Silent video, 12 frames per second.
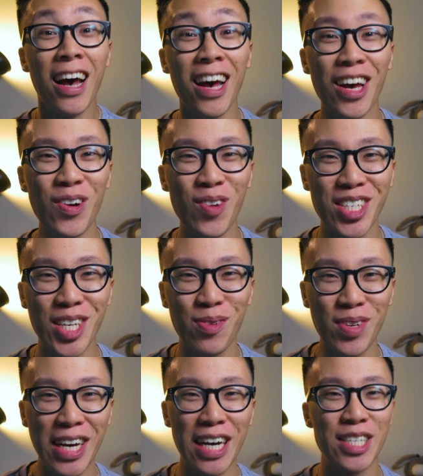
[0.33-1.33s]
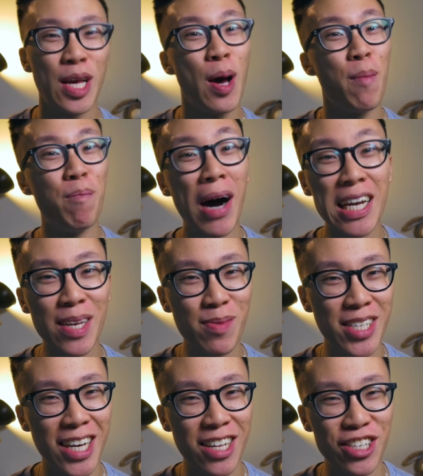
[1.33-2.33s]
Hey, what's up guys? My name
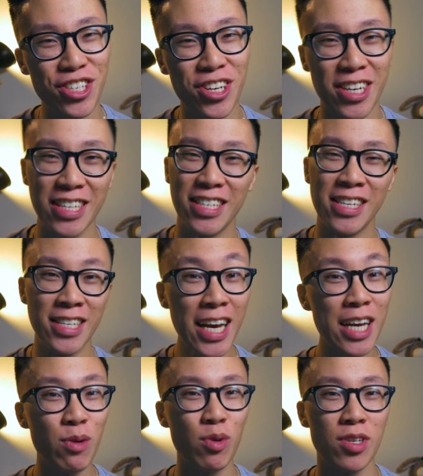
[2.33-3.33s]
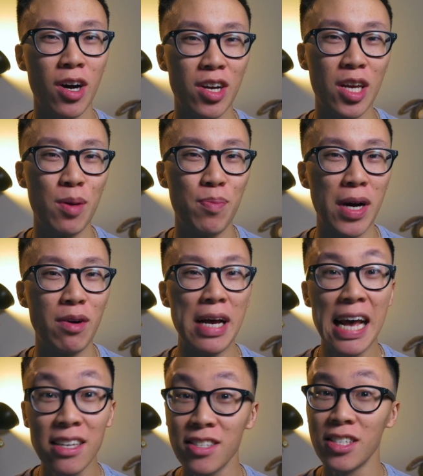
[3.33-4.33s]
is Alex Cheung and today we're talking
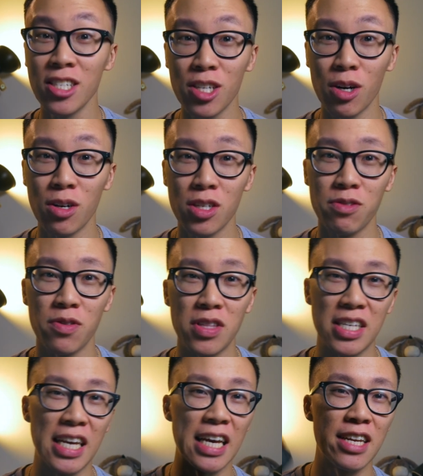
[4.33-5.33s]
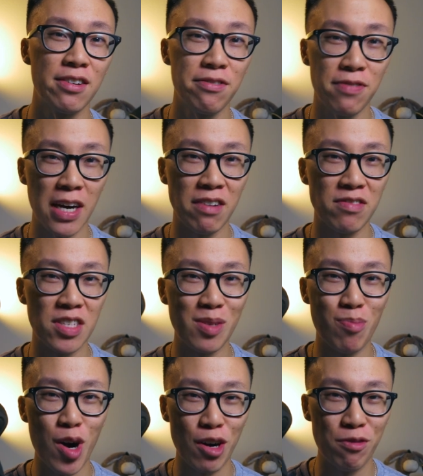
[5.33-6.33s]
about SD cards for the Canon
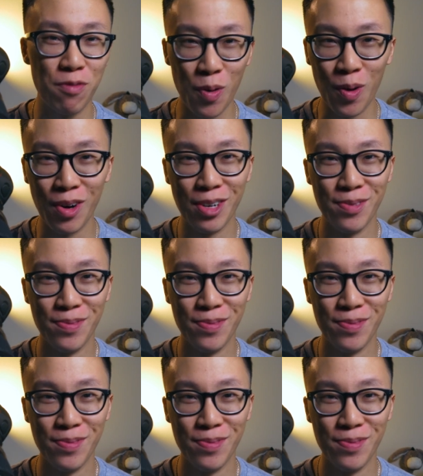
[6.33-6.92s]
5D Mark IV.